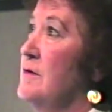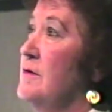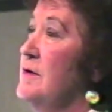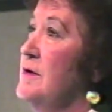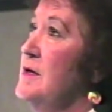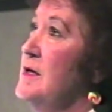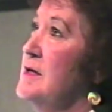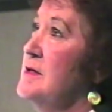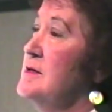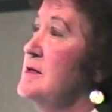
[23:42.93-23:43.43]
The
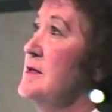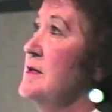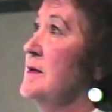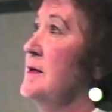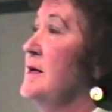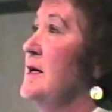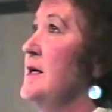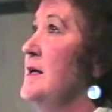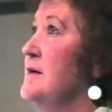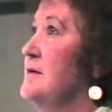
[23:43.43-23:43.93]
next
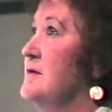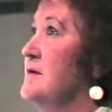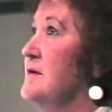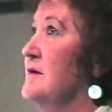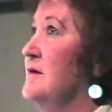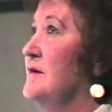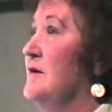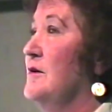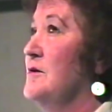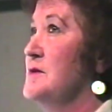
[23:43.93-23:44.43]
encounter,
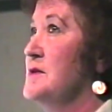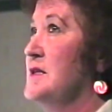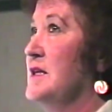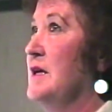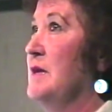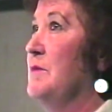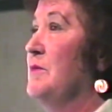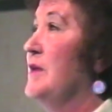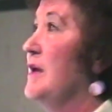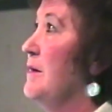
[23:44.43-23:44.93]
I'll
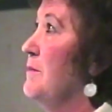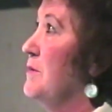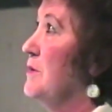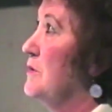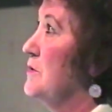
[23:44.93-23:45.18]
skip that